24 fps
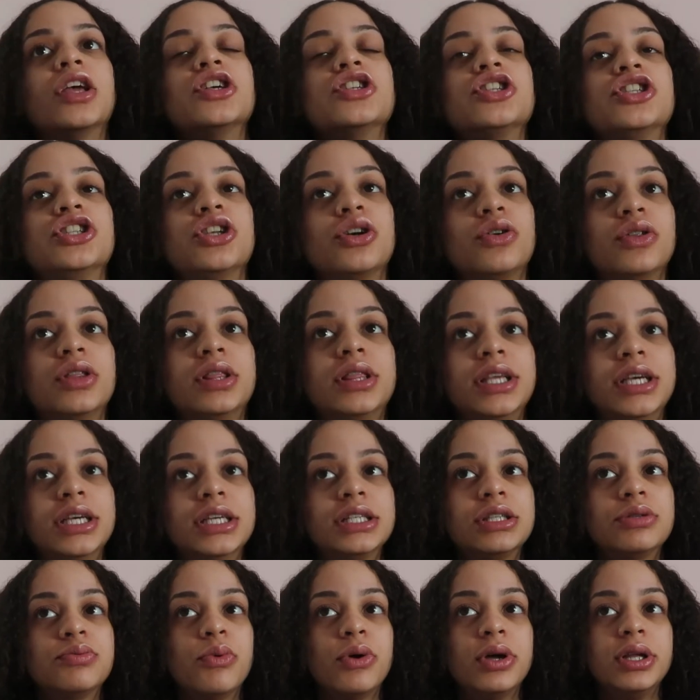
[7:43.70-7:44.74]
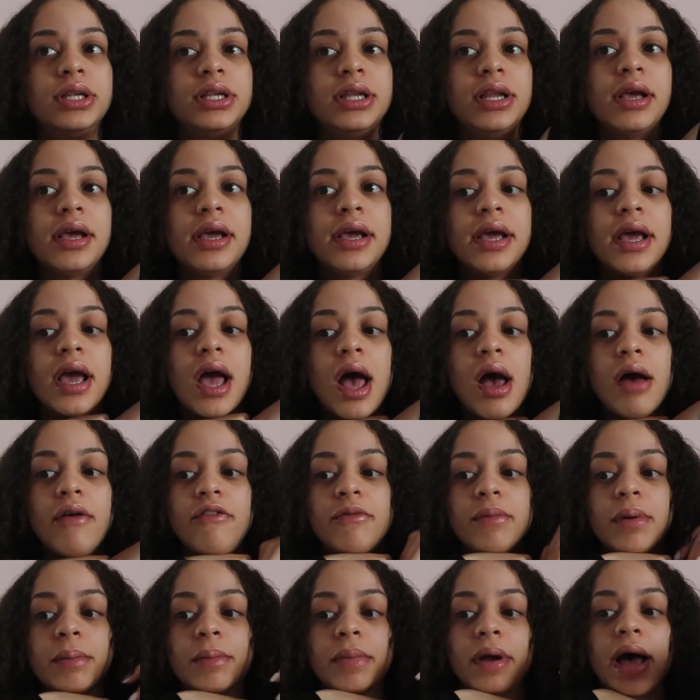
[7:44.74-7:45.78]
So this one day, I
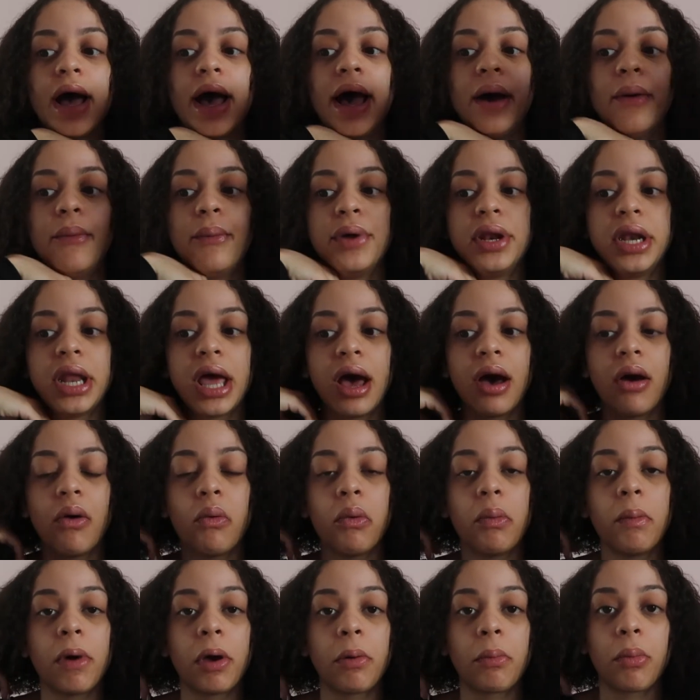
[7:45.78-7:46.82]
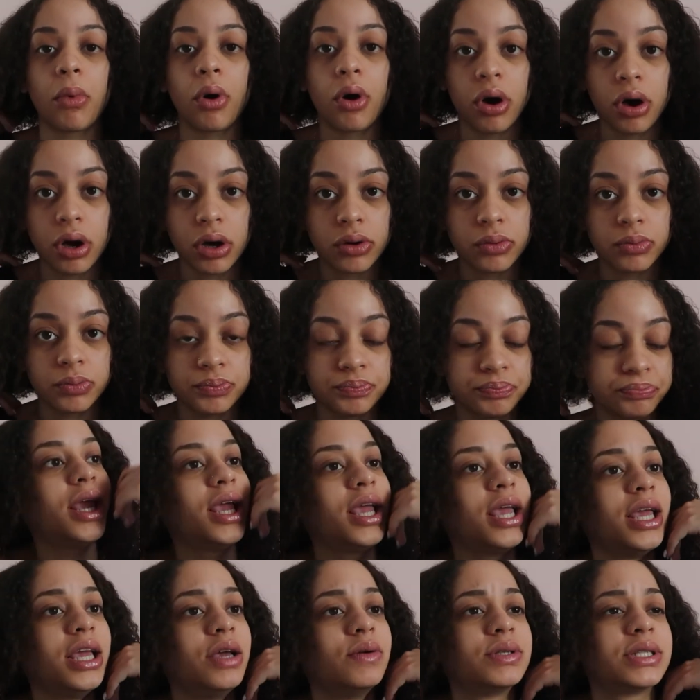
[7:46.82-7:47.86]
remember I had went out with my mom
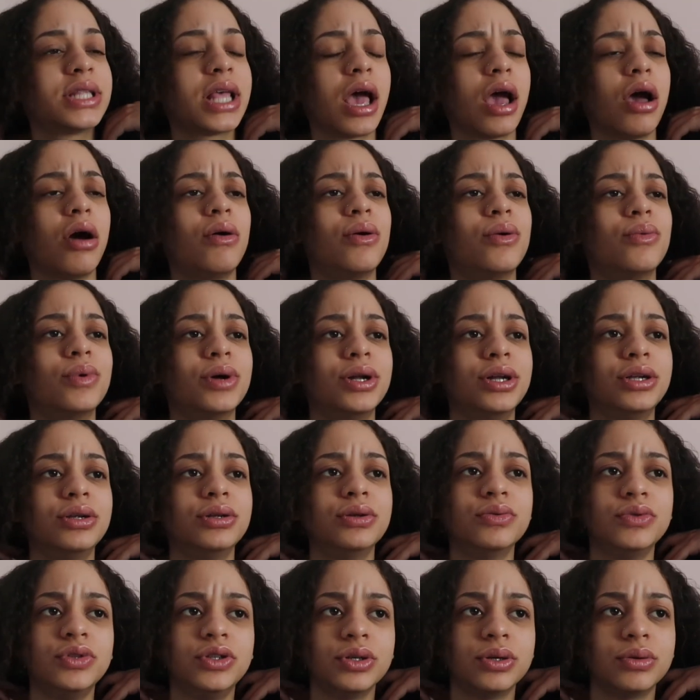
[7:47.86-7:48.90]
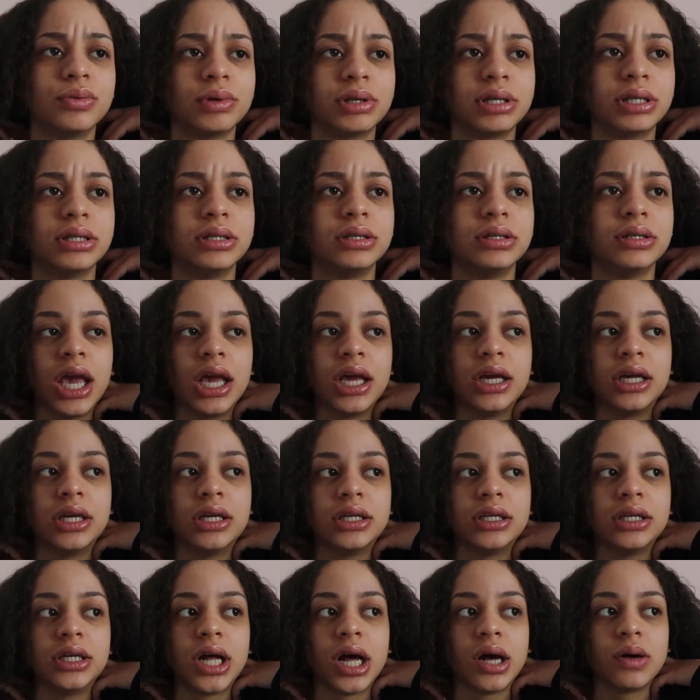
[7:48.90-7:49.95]
and he was like, oh, what are you doing?
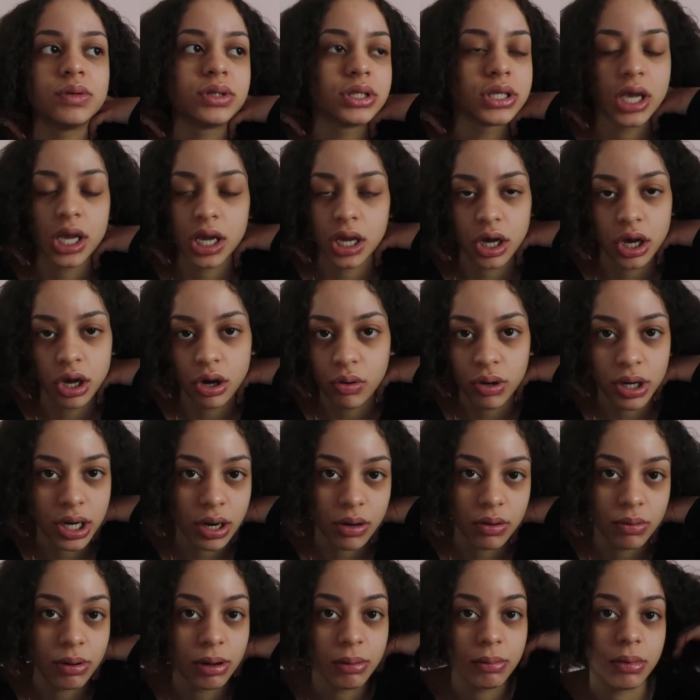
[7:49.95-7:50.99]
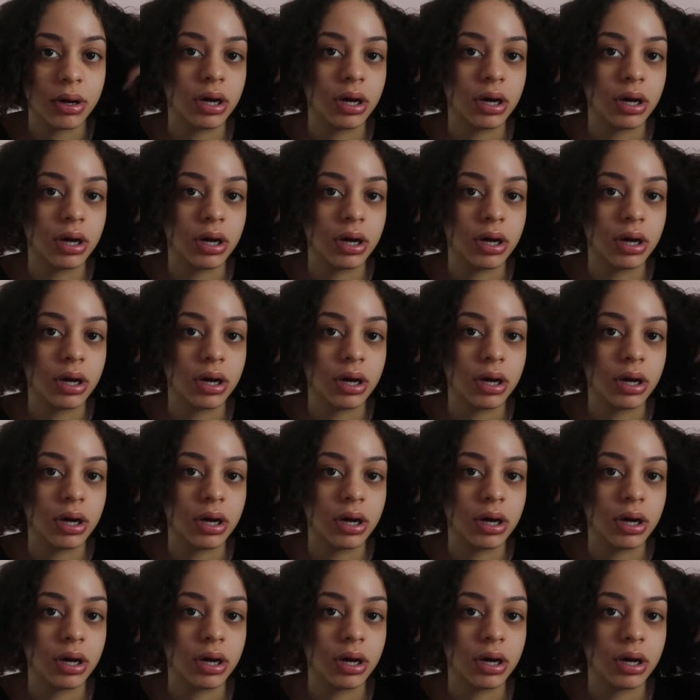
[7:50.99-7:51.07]
And I was like, going out with my